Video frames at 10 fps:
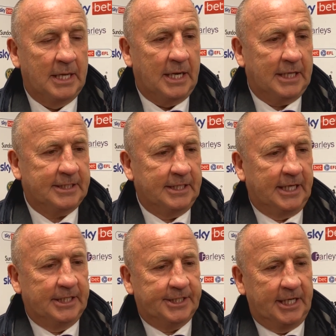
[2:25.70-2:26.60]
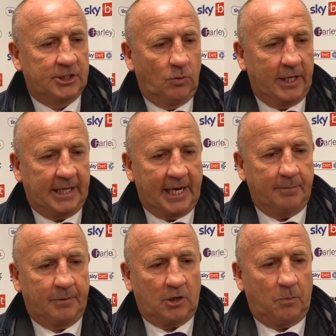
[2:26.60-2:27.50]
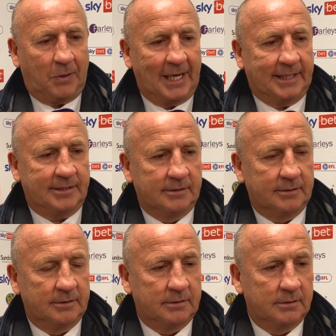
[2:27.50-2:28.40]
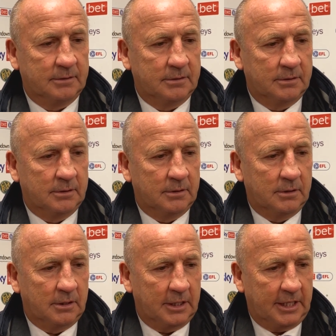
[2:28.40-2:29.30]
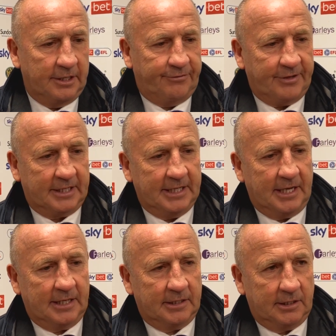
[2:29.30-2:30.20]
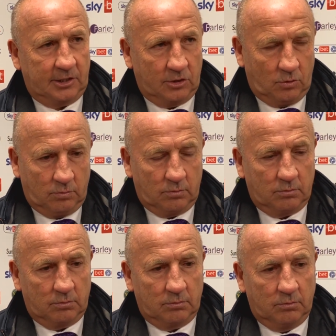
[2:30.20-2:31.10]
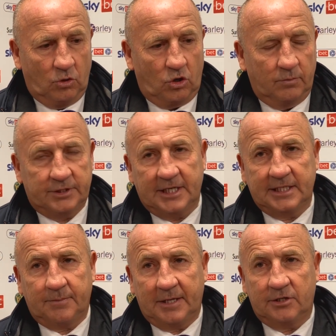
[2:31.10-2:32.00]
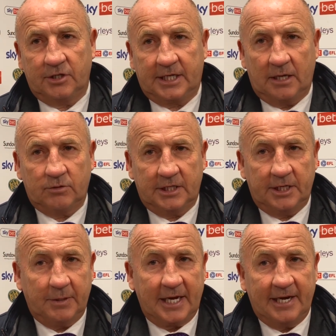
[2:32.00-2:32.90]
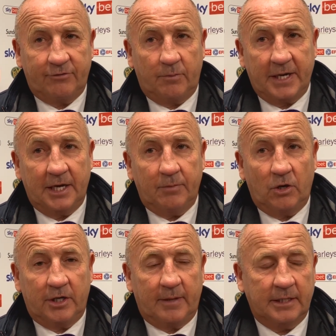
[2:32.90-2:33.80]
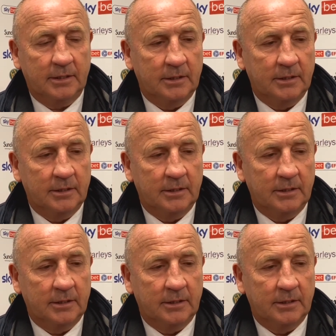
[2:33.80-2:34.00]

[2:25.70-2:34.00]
I didn't think it changed the way the game got played. In the fact that, you know, Morecambe were trying to play us on the counter, they were getting everyone behind the ball anyway.